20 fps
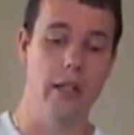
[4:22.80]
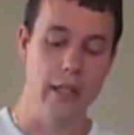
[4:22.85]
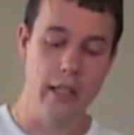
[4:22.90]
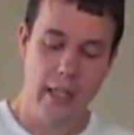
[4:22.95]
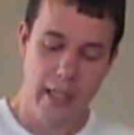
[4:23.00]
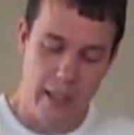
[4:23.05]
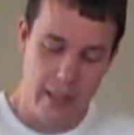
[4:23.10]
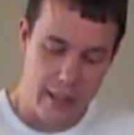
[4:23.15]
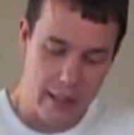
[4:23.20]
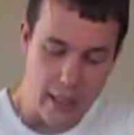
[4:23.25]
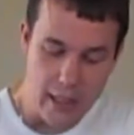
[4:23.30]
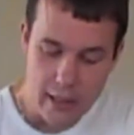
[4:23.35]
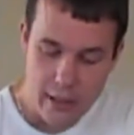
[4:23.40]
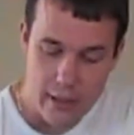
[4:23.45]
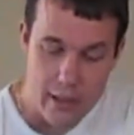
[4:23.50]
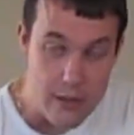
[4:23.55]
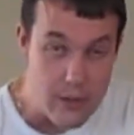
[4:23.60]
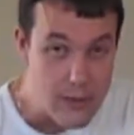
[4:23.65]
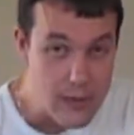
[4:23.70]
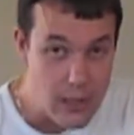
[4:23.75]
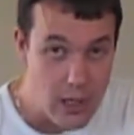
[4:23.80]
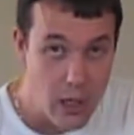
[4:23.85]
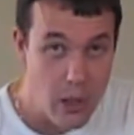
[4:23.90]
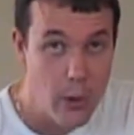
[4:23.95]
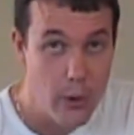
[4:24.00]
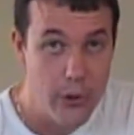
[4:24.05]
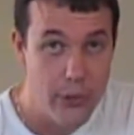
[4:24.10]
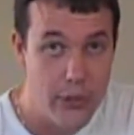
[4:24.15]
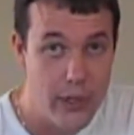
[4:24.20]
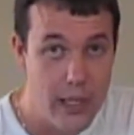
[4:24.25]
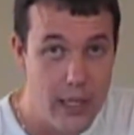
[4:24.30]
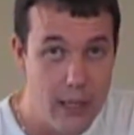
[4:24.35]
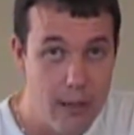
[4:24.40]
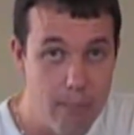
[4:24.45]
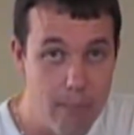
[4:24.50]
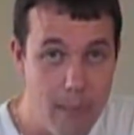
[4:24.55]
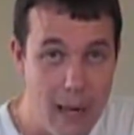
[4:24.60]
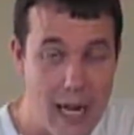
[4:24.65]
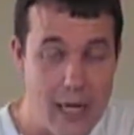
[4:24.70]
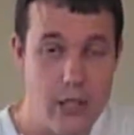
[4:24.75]
on getting this toe
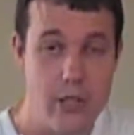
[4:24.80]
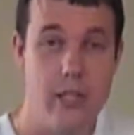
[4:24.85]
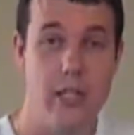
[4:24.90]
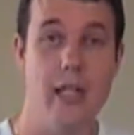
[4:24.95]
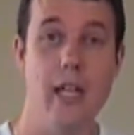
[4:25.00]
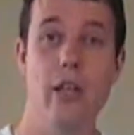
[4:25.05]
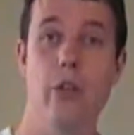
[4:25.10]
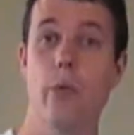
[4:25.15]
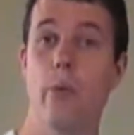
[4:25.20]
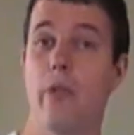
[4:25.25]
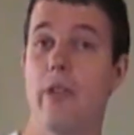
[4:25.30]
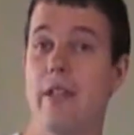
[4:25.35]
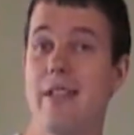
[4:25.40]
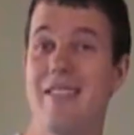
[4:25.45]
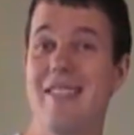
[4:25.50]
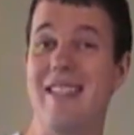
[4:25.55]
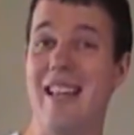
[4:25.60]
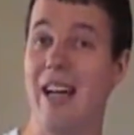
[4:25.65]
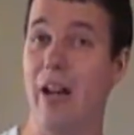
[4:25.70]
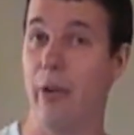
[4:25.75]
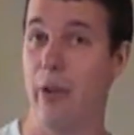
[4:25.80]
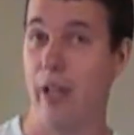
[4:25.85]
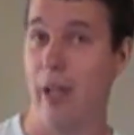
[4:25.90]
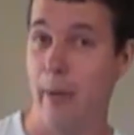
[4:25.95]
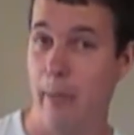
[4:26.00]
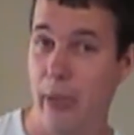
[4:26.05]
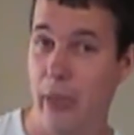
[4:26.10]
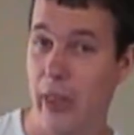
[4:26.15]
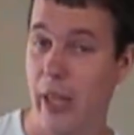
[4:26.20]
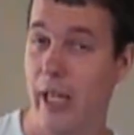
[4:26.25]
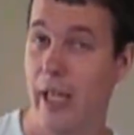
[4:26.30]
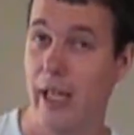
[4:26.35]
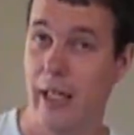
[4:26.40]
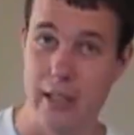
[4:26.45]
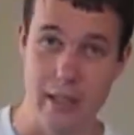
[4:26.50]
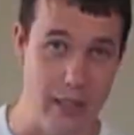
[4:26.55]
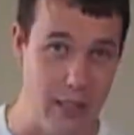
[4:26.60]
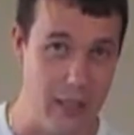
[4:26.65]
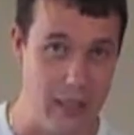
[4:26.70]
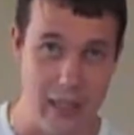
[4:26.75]
thing matched together with this down up
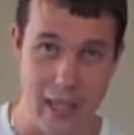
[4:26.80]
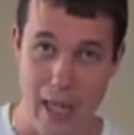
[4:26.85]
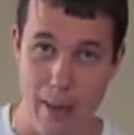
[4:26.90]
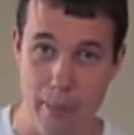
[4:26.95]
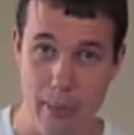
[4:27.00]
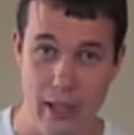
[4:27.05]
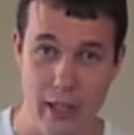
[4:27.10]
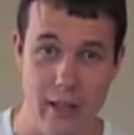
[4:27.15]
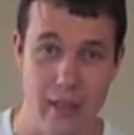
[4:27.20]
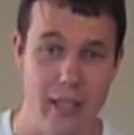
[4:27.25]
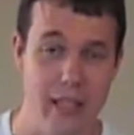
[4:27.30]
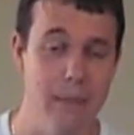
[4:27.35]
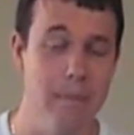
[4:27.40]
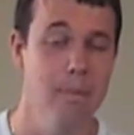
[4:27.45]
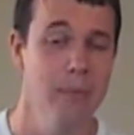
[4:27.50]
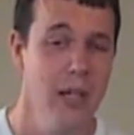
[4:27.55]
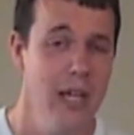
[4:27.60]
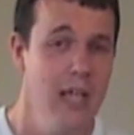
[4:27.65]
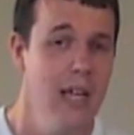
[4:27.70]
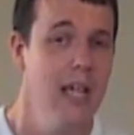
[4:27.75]
thing and the clapping thing.